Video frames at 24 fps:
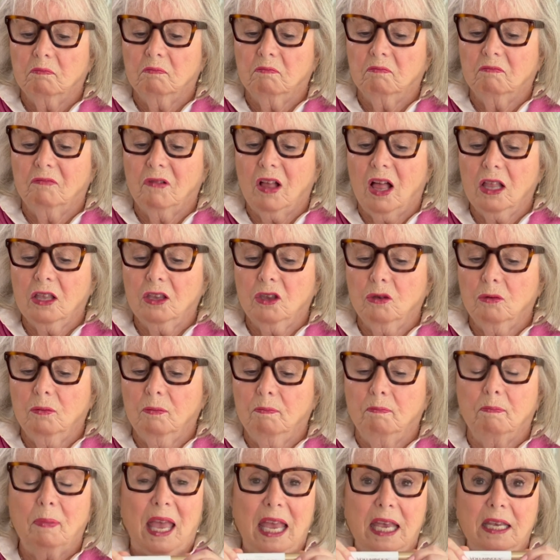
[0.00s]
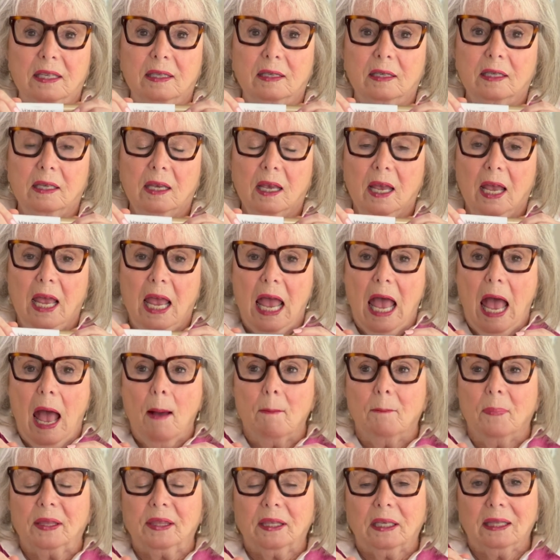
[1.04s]
volume base,
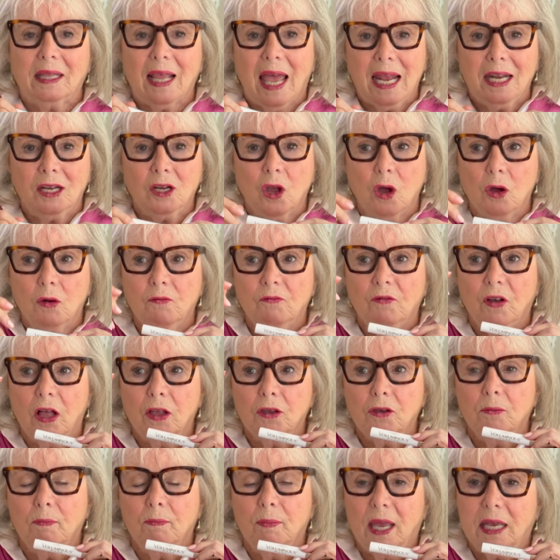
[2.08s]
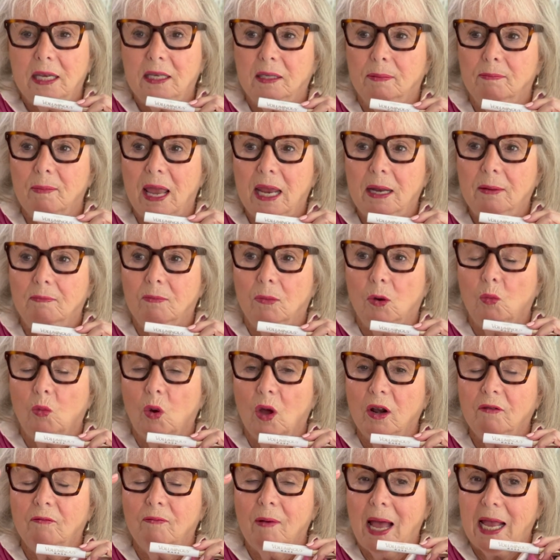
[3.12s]
but the Lancome volume base made
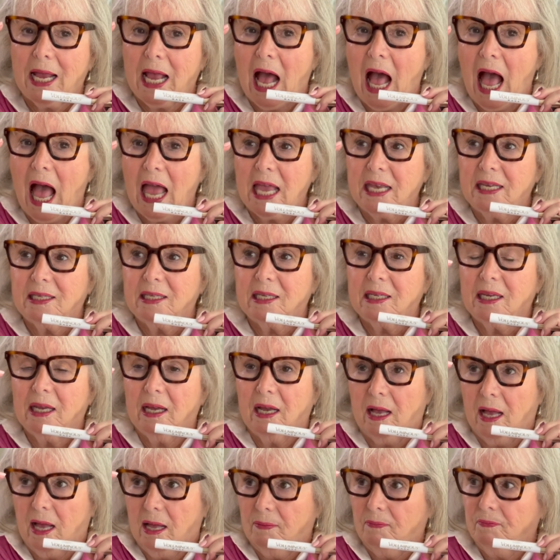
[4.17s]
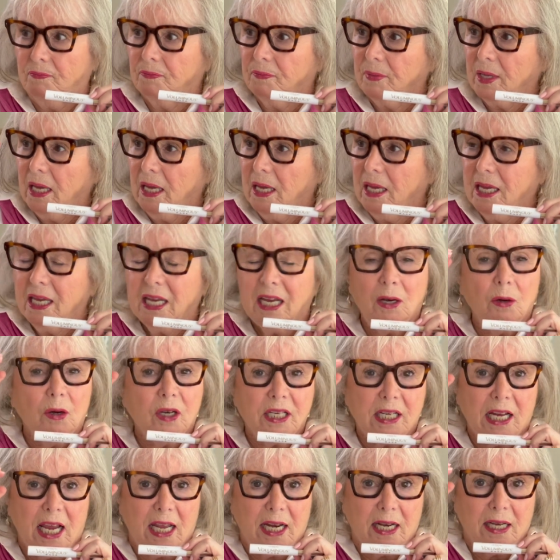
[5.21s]
one of my eyes um,
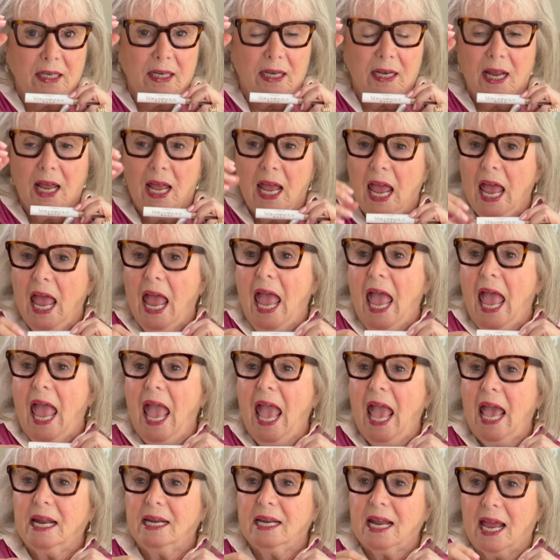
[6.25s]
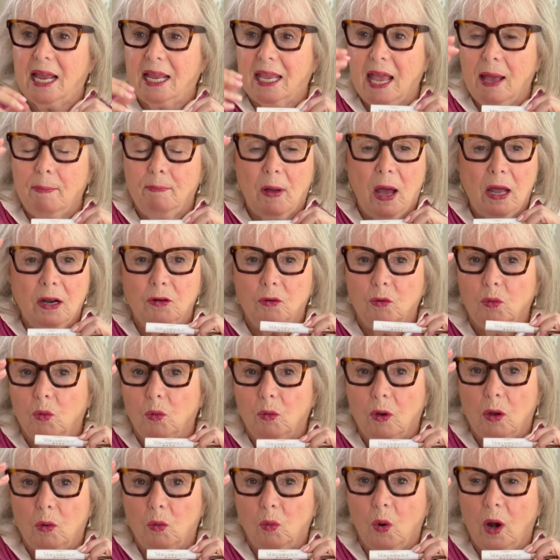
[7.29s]
irritated. And I kept
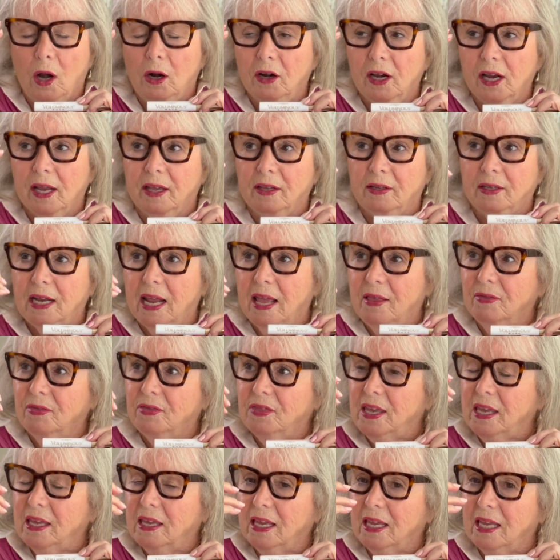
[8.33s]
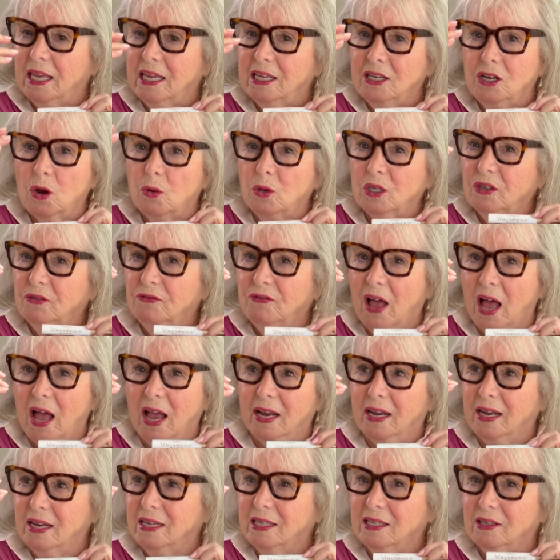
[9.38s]
on wearing it and thinking, no, it's
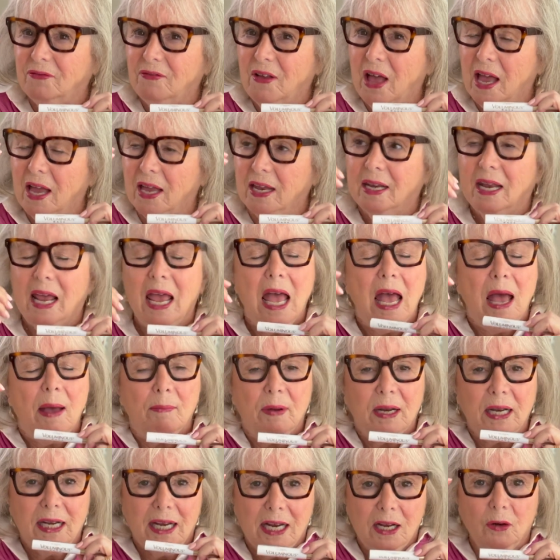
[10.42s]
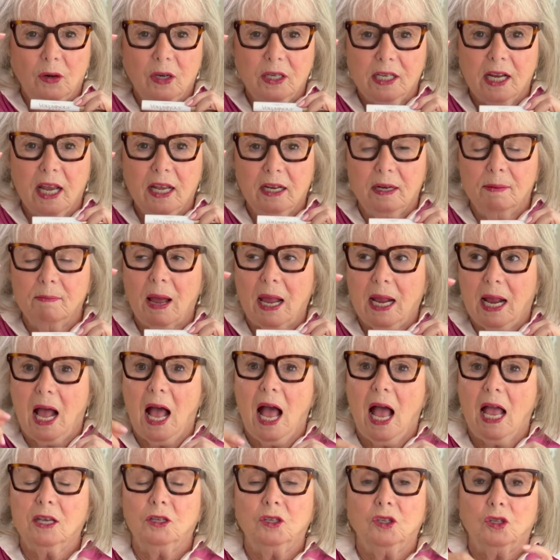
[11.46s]
fine, it's fine. But it irritated my
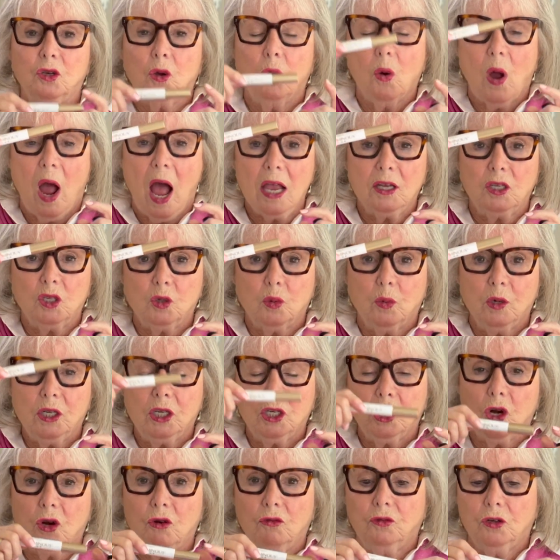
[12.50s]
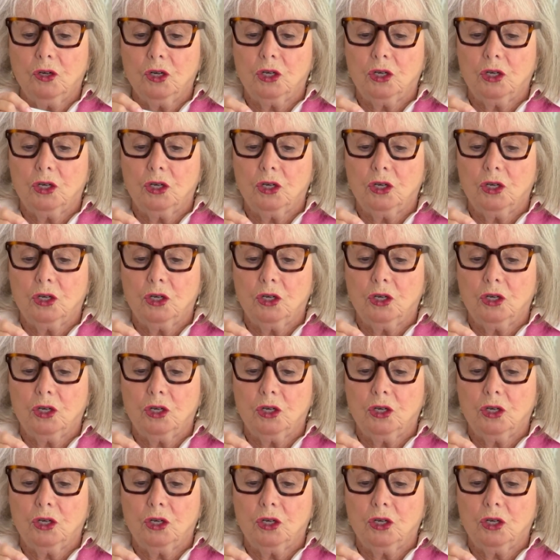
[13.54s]
eyes, so I switched over